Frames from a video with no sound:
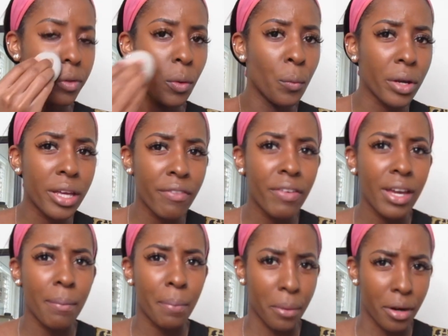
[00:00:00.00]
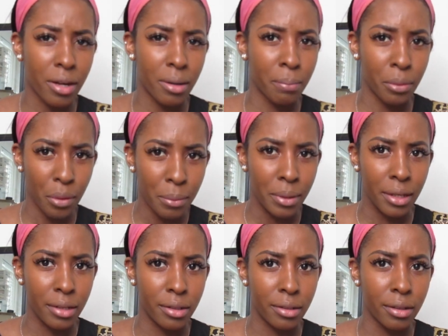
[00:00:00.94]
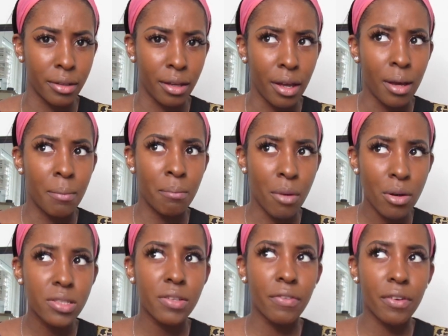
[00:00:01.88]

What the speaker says: we're giving up our unemployment. Most of